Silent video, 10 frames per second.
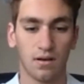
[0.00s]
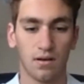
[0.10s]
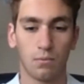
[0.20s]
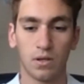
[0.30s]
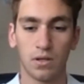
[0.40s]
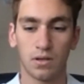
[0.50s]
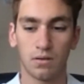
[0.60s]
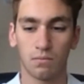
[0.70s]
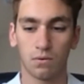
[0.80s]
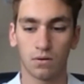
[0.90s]
We
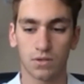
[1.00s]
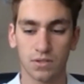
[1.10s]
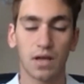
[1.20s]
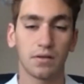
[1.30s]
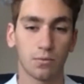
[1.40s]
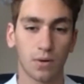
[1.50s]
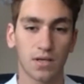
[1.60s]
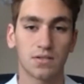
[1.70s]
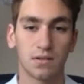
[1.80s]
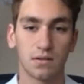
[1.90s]
were slightly
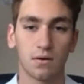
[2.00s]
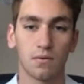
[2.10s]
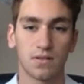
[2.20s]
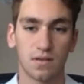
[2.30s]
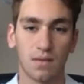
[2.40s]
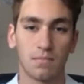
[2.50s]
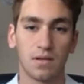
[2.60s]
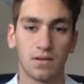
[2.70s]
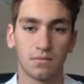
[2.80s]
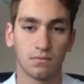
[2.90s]
rested going into that
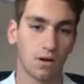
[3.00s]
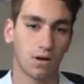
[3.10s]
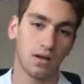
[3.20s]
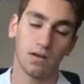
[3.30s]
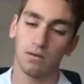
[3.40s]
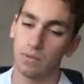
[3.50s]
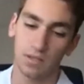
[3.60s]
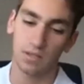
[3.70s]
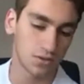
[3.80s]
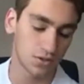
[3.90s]
meet. We
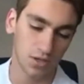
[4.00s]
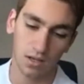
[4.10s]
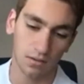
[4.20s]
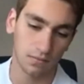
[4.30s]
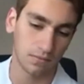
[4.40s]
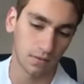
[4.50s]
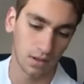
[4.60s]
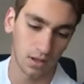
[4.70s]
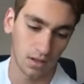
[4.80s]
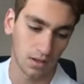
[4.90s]
didn't shave,
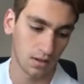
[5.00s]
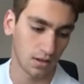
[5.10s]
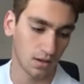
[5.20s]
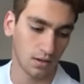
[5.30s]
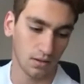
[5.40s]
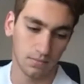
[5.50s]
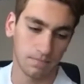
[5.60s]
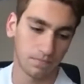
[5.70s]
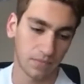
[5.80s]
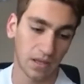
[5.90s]

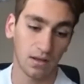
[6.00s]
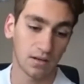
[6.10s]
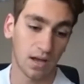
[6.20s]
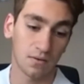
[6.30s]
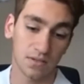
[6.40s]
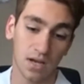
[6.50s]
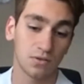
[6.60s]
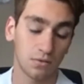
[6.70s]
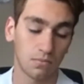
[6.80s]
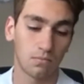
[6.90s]
and I was
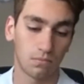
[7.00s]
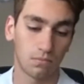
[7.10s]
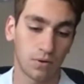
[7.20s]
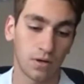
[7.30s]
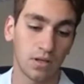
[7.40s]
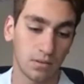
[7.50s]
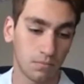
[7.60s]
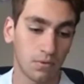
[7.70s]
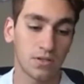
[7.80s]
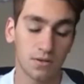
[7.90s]
actually
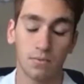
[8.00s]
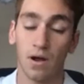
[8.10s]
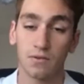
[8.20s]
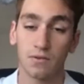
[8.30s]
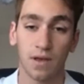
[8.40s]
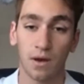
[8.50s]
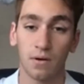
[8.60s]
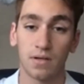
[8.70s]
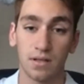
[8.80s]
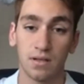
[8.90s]
pretty surprised with how I
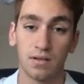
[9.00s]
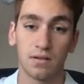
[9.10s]
did.